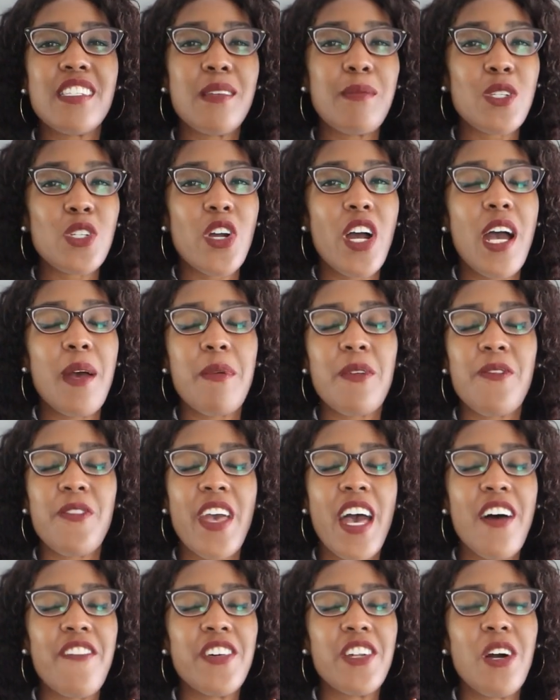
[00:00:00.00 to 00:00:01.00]
subscribe if
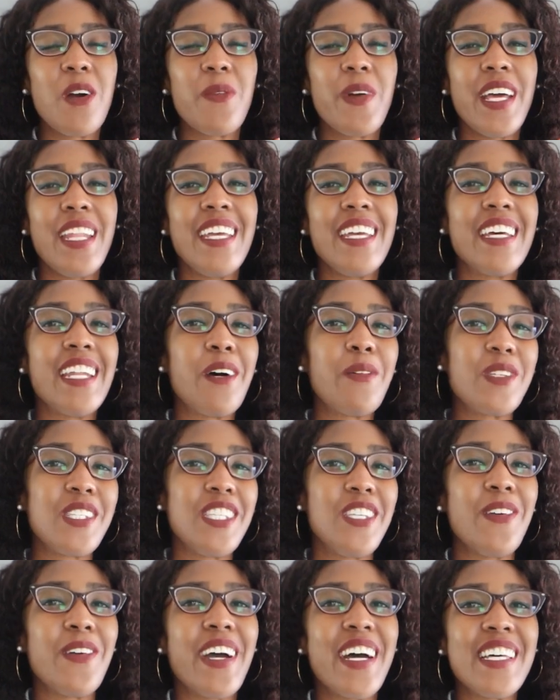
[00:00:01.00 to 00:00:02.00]
you haven't already, and I will
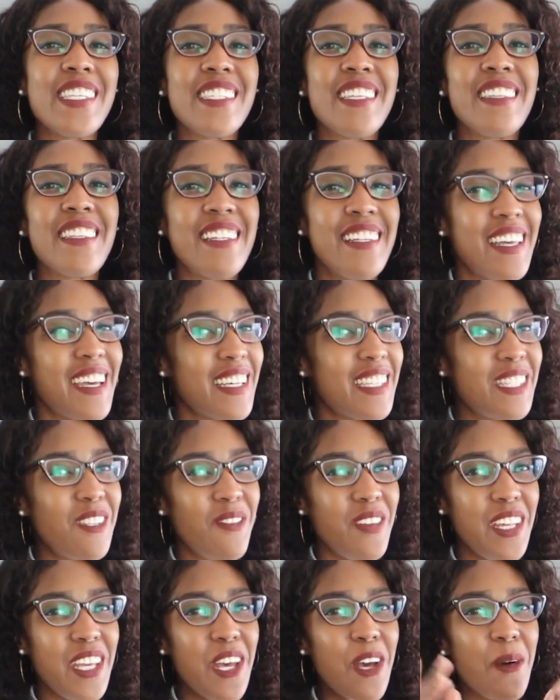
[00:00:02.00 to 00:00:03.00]
see you guys in the next
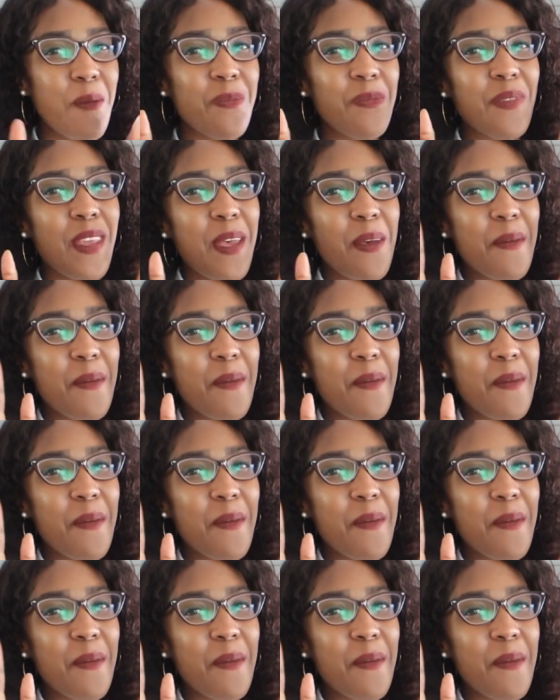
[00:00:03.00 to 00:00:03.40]
video.